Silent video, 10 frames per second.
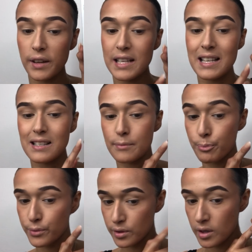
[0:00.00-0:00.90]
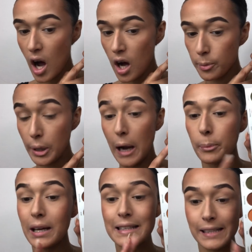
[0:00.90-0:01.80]
This is dark brown,
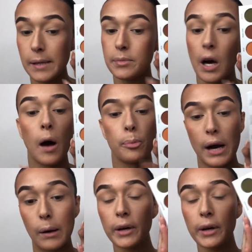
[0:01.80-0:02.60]
but a deep dark brown.